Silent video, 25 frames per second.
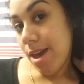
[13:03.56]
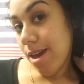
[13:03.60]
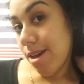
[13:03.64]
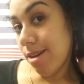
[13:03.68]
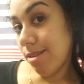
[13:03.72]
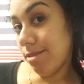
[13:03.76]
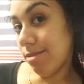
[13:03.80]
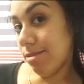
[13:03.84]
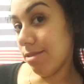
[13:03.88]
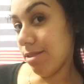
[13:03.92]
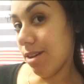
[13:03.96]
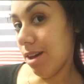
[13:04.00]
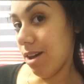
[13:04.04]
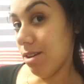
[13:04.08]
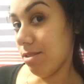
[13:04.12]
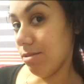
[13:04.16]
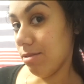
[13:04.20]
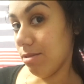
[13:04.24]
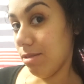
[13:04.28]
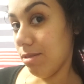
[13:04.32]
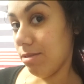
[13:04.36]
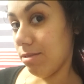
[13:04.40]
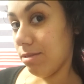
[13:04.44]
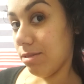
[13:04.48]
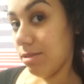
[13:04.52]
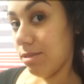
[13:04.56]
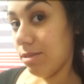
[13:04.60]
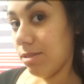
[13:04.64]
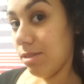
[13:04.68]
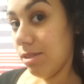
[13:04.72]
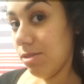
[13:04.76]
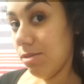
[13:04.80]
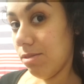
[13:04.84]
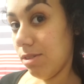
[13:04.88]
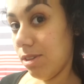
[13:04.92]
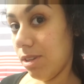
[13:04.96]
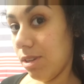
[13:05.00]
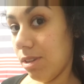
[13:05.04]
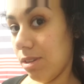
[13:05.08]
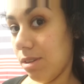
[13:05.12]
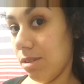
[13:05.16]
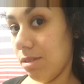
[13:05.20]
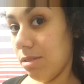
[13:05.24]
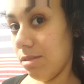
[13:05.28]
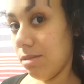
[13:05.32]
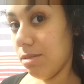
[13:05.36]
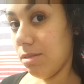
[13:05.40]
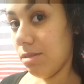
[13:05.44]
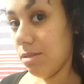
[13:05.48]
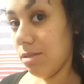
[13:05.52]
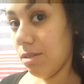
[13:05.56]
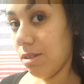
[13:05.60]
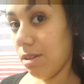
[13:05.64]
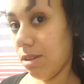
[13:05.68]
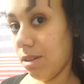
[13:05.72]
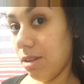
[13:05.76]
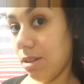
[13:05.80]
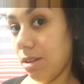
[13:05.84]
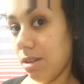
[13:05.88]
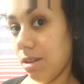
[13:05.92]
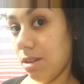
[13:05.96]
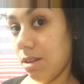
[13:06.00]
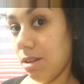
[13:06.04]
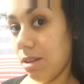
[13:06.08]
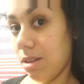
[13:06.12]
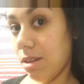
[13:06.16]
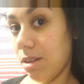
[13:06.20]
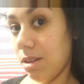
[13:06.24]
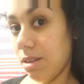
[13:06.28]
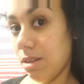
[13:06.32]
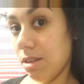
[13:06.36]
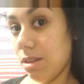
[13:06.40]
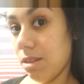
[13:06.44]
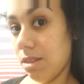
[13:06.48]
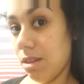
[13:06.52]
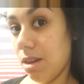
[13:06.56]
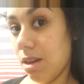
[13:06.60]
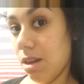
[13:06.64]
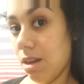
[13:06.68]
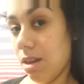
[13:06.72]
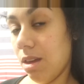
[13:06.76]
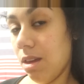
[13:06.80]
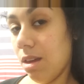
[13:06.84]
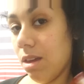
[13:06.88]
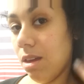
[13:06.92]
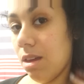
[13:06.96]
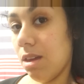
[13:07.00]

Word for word: And look how silky it is, look. Look at that.